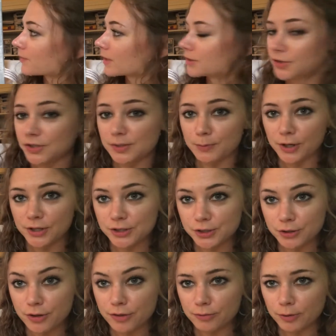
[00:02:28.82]
dispersed
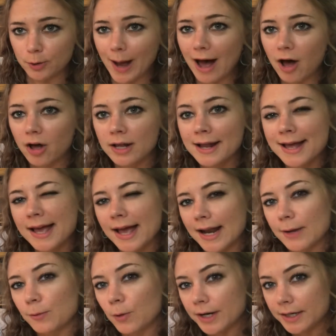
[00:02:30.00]
throughout, and
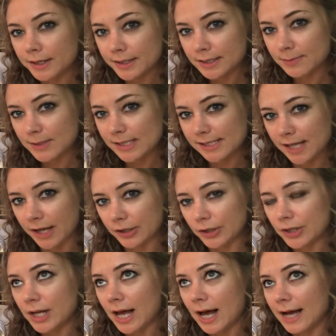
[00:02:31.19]
I wanted it to be subtle.